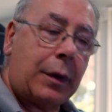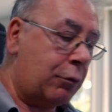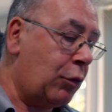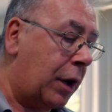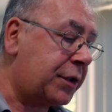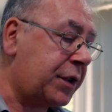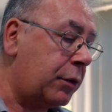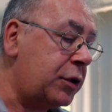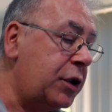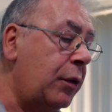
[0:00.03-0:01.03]
Right, so
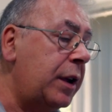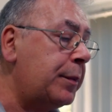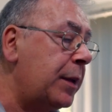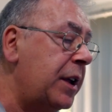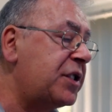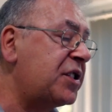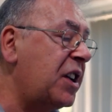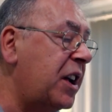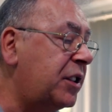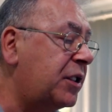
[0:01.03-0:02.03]

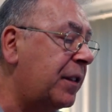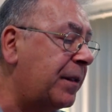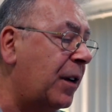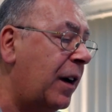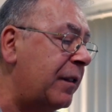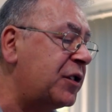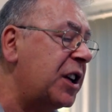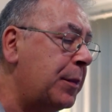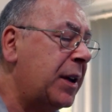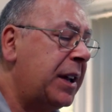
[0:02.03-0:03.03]
USB-C to
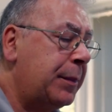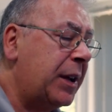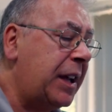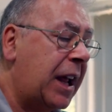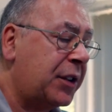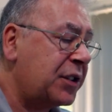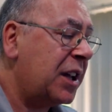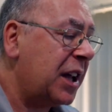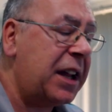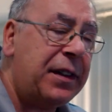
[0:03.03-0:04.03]
5Gbps
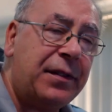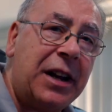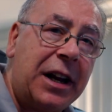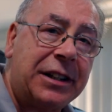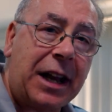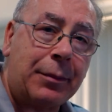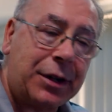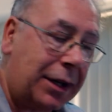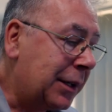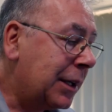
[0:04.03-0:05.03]
Ethernet adapter.